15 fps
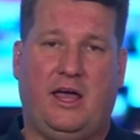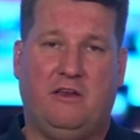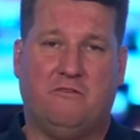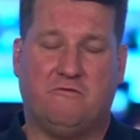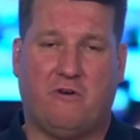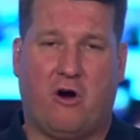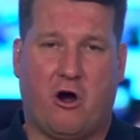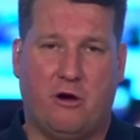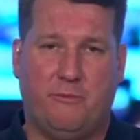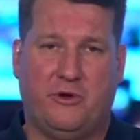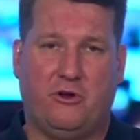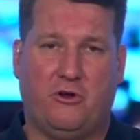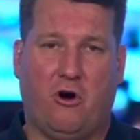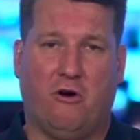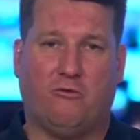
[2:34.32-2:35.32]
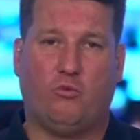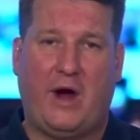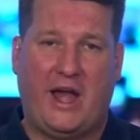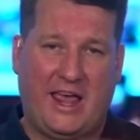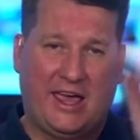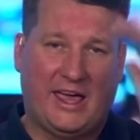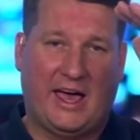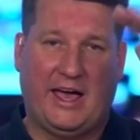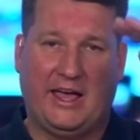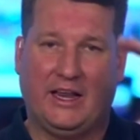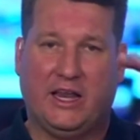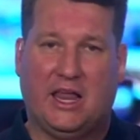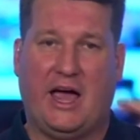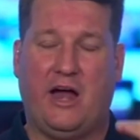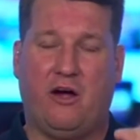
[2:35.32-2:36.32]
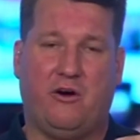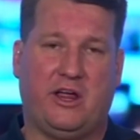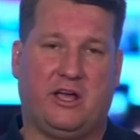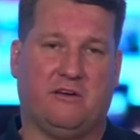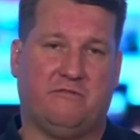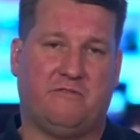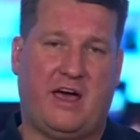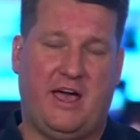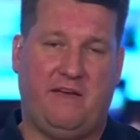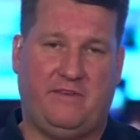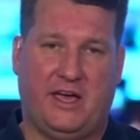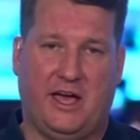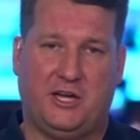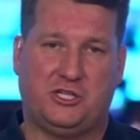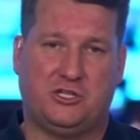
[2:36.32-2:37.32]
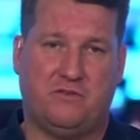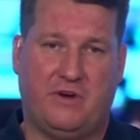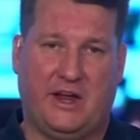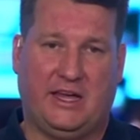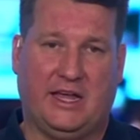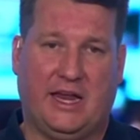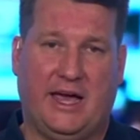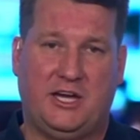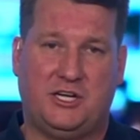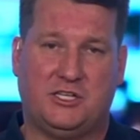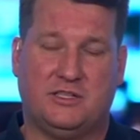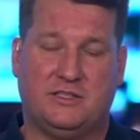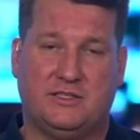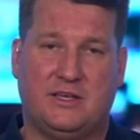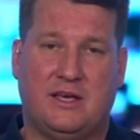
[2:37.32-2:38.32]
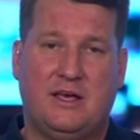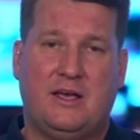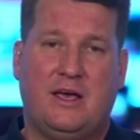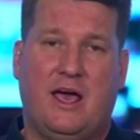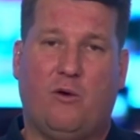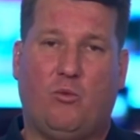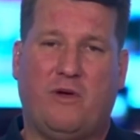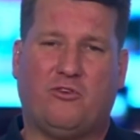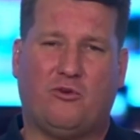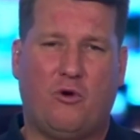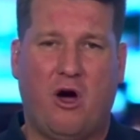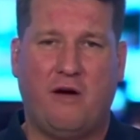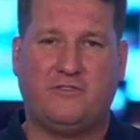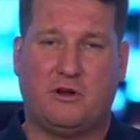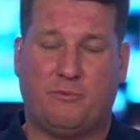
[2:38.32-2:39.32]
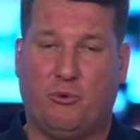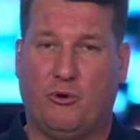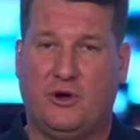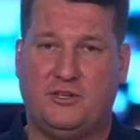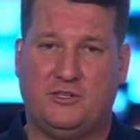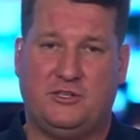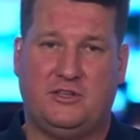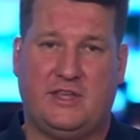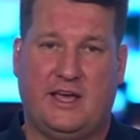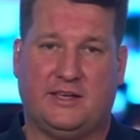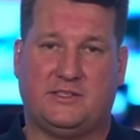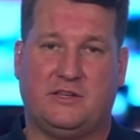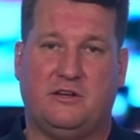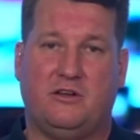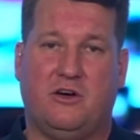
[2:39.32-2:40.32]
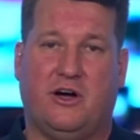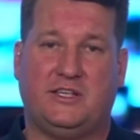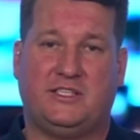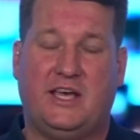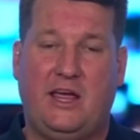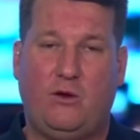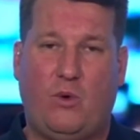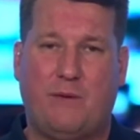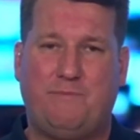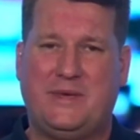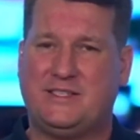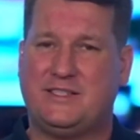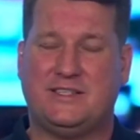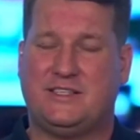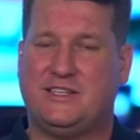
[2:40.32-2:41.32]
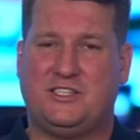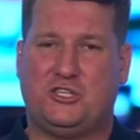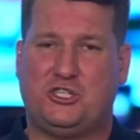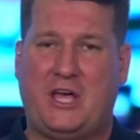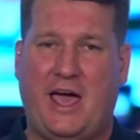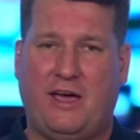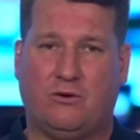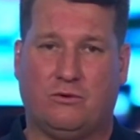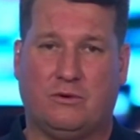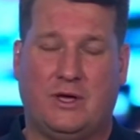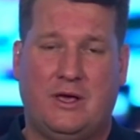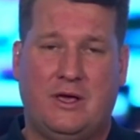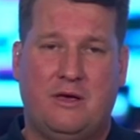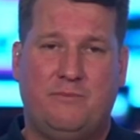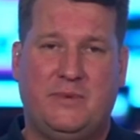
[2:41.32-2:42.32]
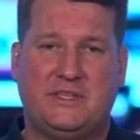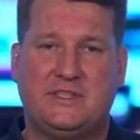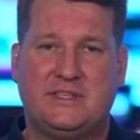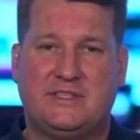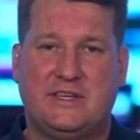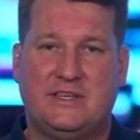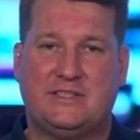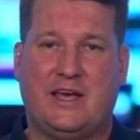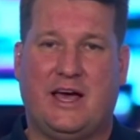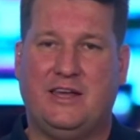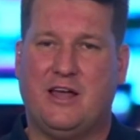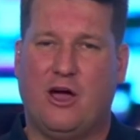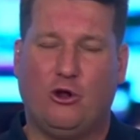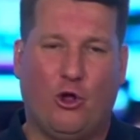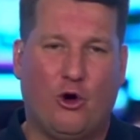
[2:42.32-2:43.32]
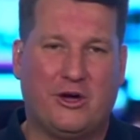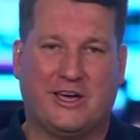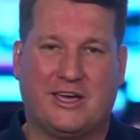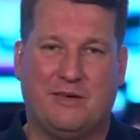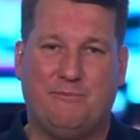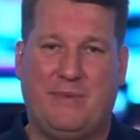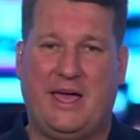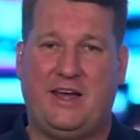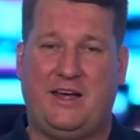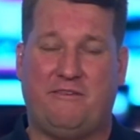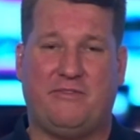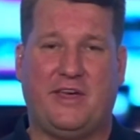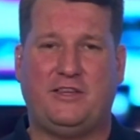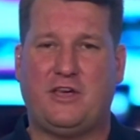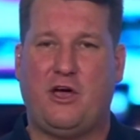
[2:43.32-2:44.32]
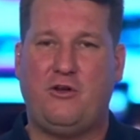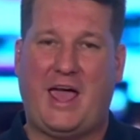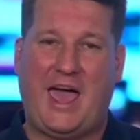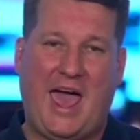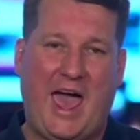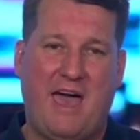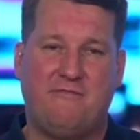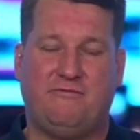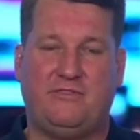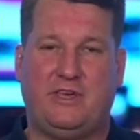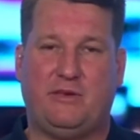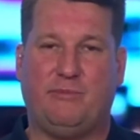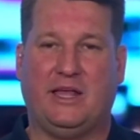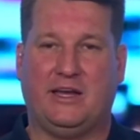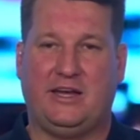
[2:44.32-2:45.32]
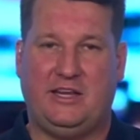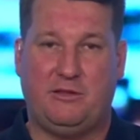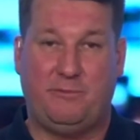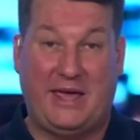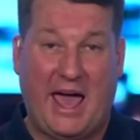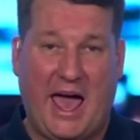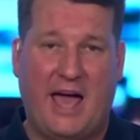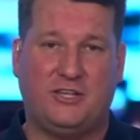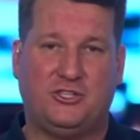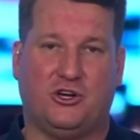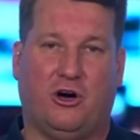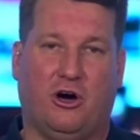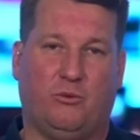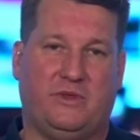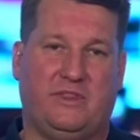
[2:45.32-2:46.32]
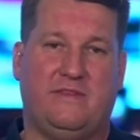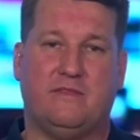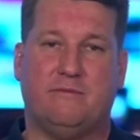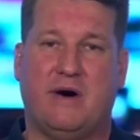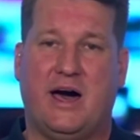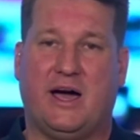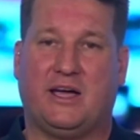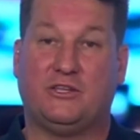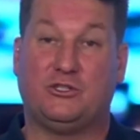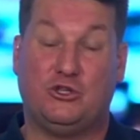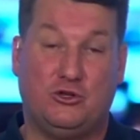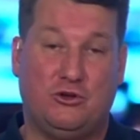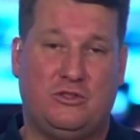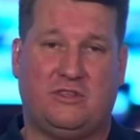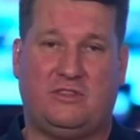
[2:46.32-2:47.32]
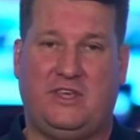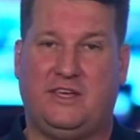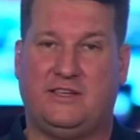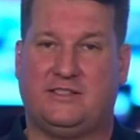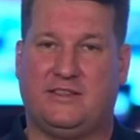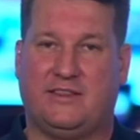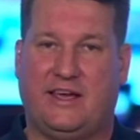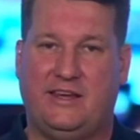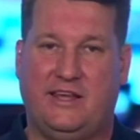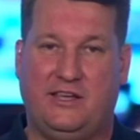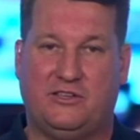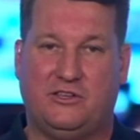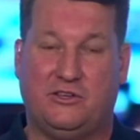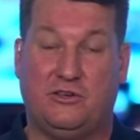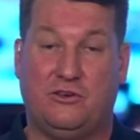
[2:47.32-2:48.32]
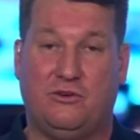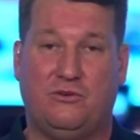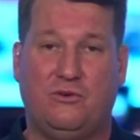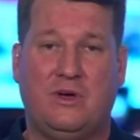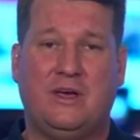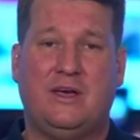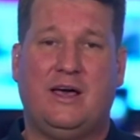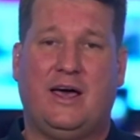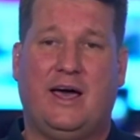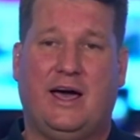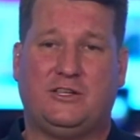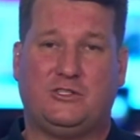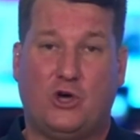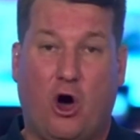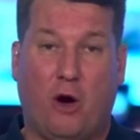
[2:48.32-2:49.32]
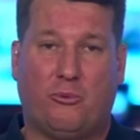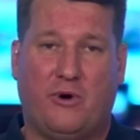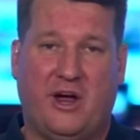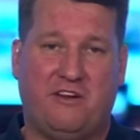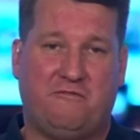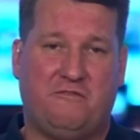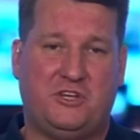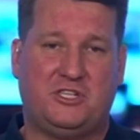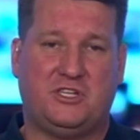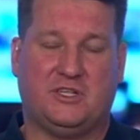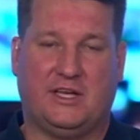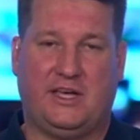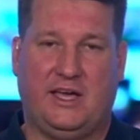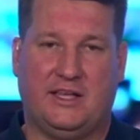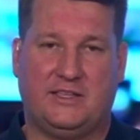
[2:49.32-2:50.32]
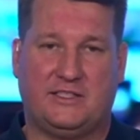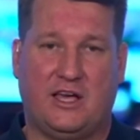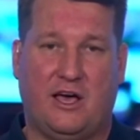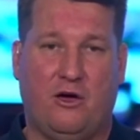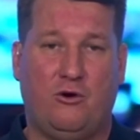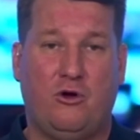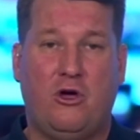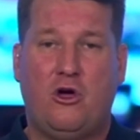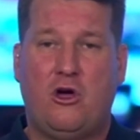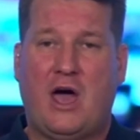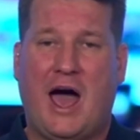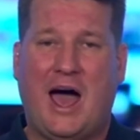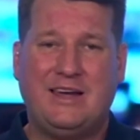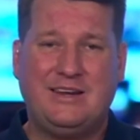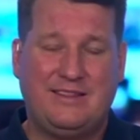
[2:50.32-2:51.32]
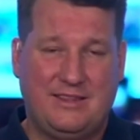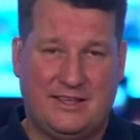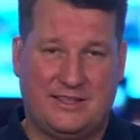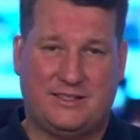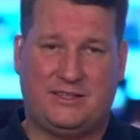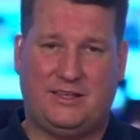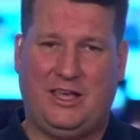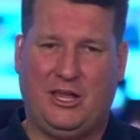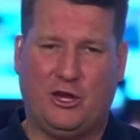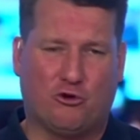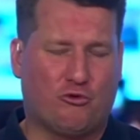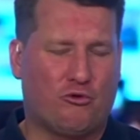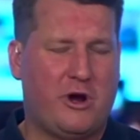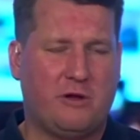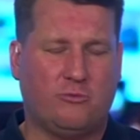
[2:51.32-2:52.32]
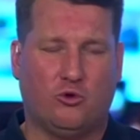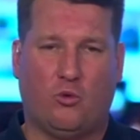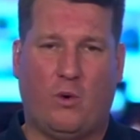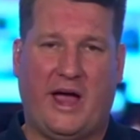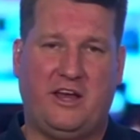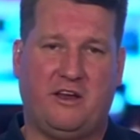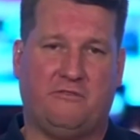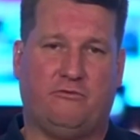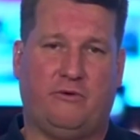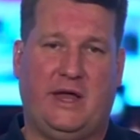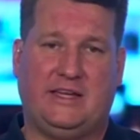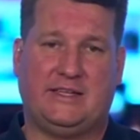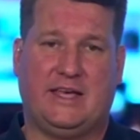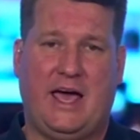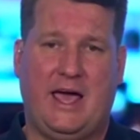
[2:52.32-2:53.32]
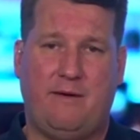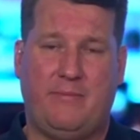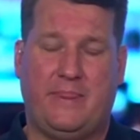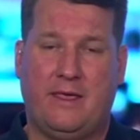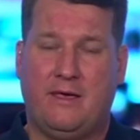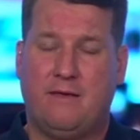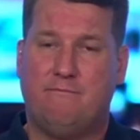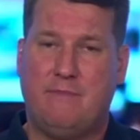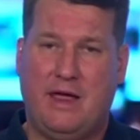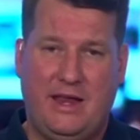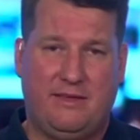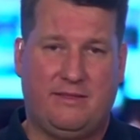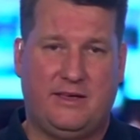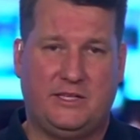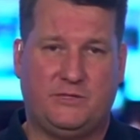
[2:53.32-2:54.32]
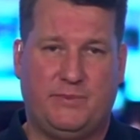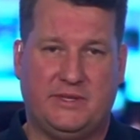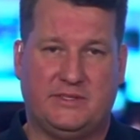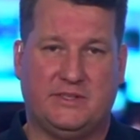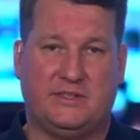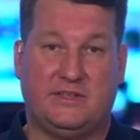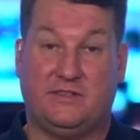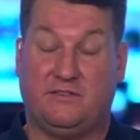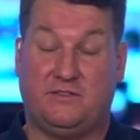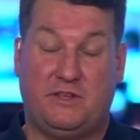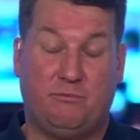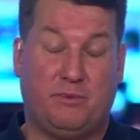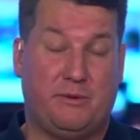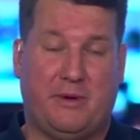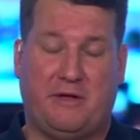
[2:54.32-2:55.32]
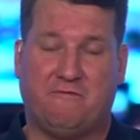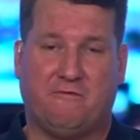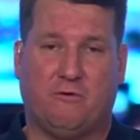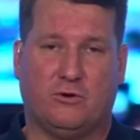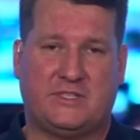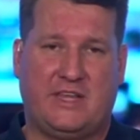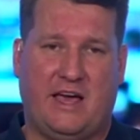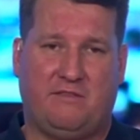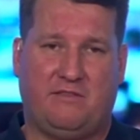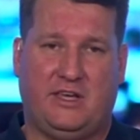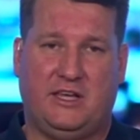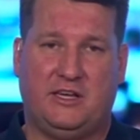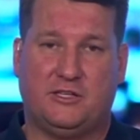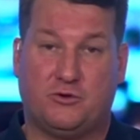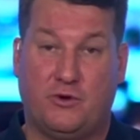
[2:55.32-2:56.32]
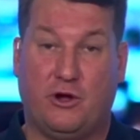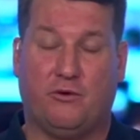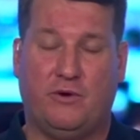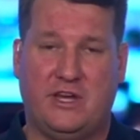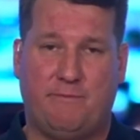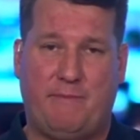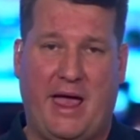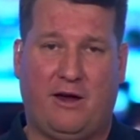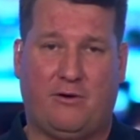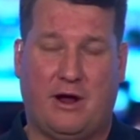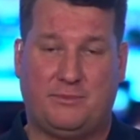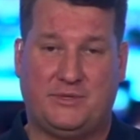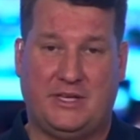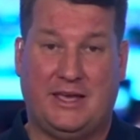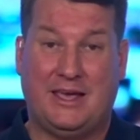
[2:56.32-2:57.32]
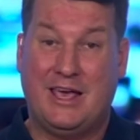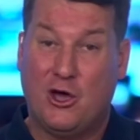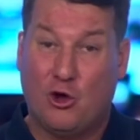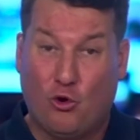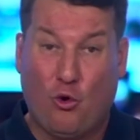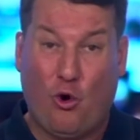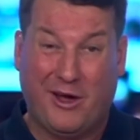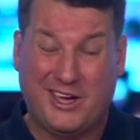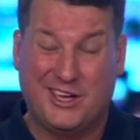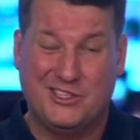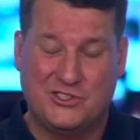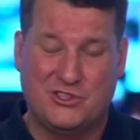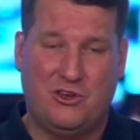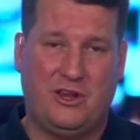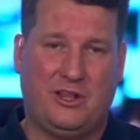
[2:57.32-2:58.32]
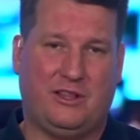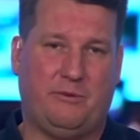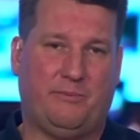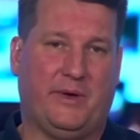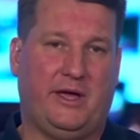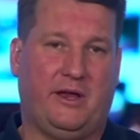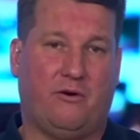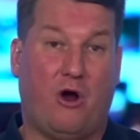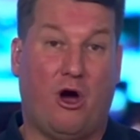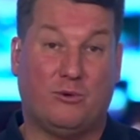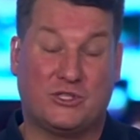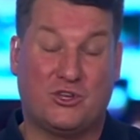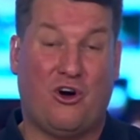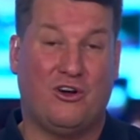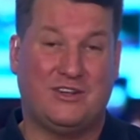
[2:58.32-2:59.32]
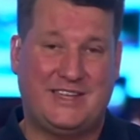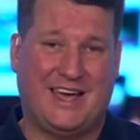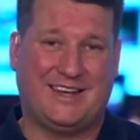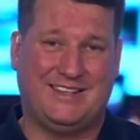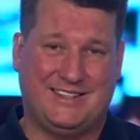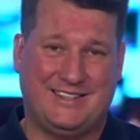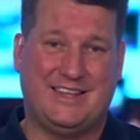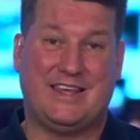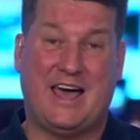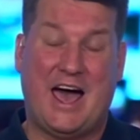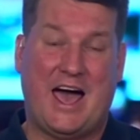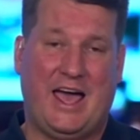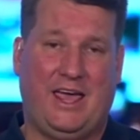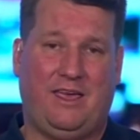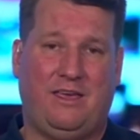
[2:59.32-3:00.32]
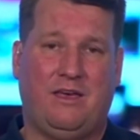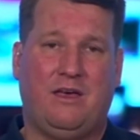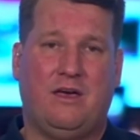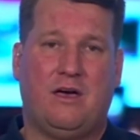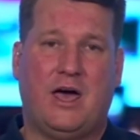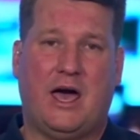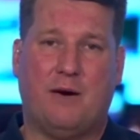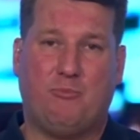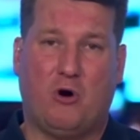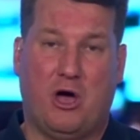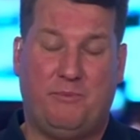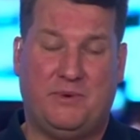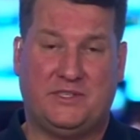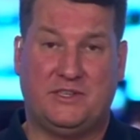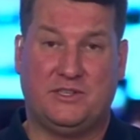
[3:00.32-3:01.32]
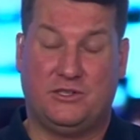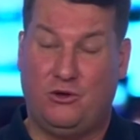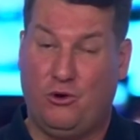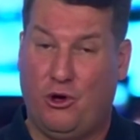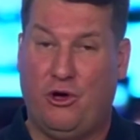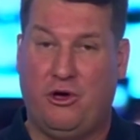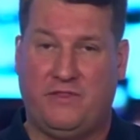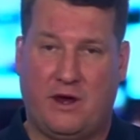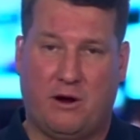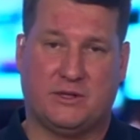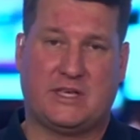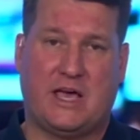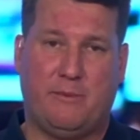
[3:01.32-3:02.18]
environment of wedding cake layering of aviation regulations. And we've arrived at a point in 2019 where businesses are shackled. Businesses are no longer competitive. They don't have the ability to be agile within the market to do the things that they need to do to operate efficiently. And so under this incredible weight of red tape, many of these businesses have simply been forced out of the industry or into bankruptcy. Quite concerningly, Peter, I was contacted today by a business who heard that I was